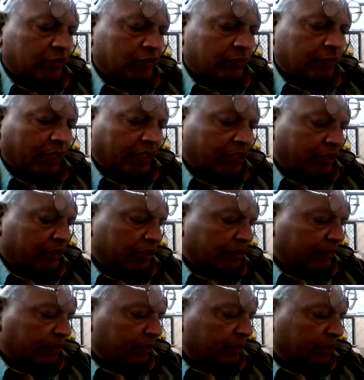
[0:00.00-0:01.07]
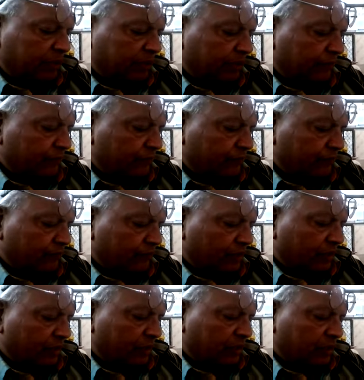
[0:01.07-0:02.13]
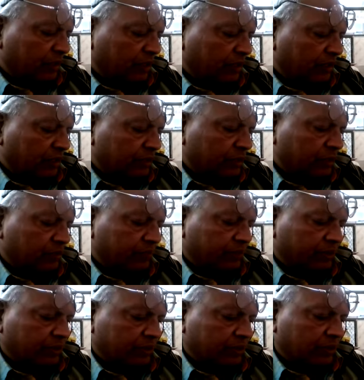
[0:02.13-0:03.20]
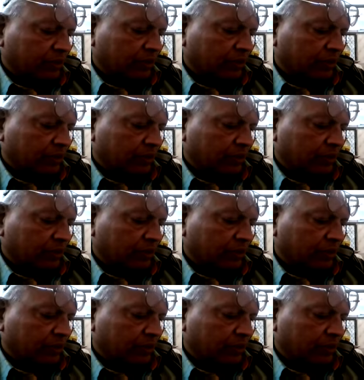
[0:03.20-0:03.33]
to practical availability and design adjustments.